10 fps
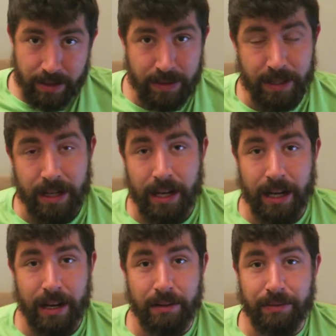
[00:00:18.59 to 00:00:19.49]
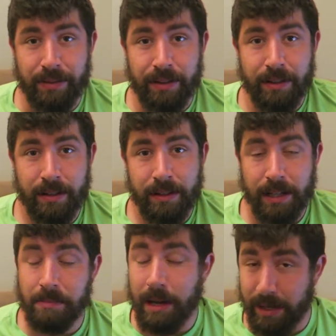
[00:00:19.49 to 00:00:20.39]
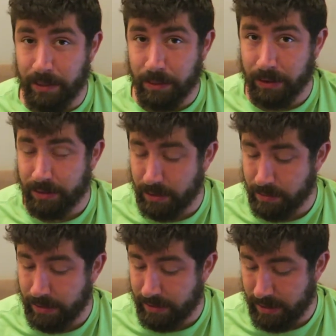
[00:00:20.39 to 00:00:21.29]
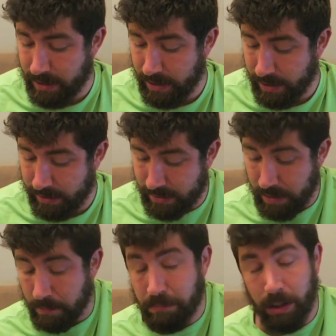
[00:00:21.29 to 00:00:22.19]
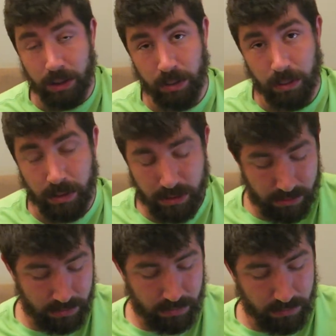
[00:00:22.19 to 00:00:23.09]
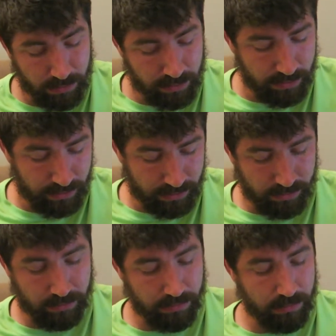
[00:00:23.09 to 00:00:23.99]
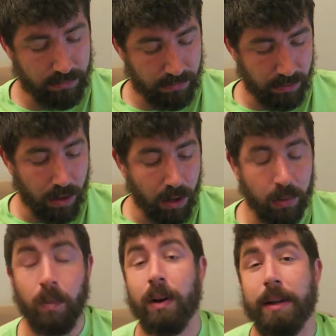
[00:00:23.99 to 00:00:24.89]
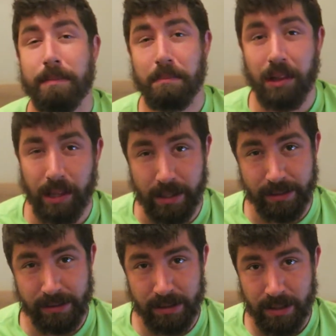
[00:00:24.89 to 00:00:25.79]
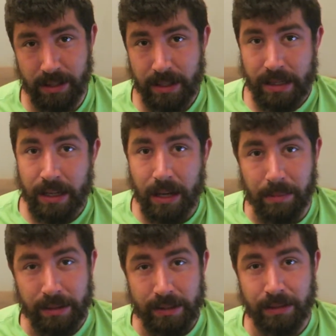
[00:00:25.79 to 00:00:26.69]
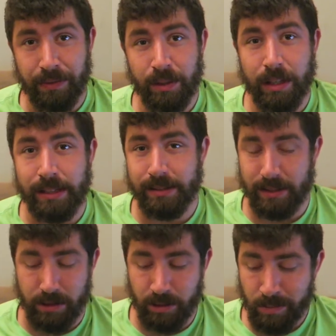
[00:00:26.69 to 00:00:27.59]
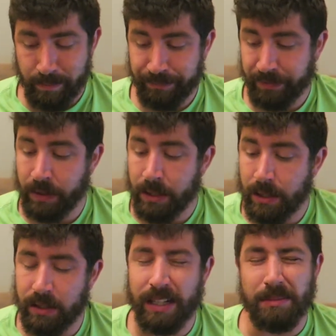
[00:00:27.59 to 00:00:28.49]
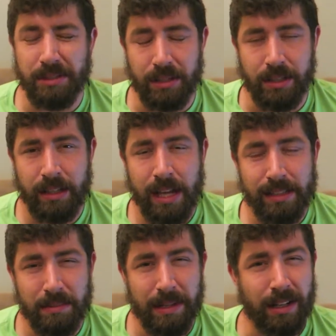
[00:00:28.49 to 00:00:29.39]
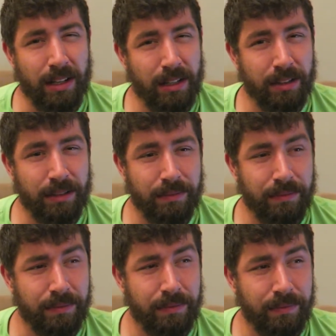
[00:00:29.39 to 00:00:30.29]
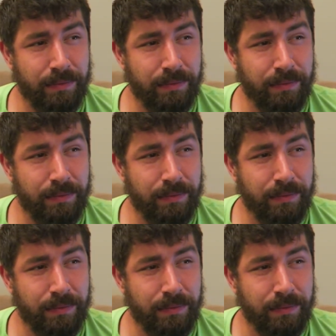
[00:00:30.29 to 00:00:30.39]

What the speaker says: that I have in mind that we're going to talk about today is the BLU, what is this? R1 PLUS. I bought this a few days ago on Amazon. It's about $130